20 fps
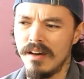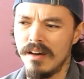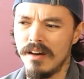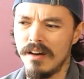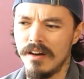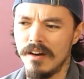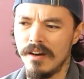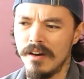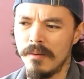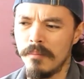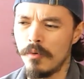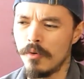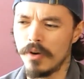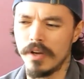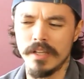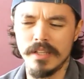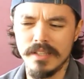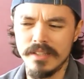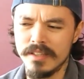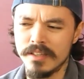or
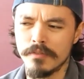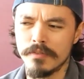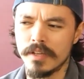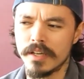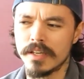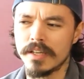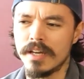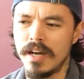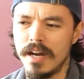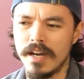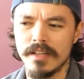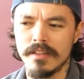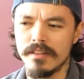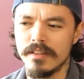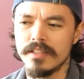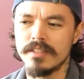anything of that kind,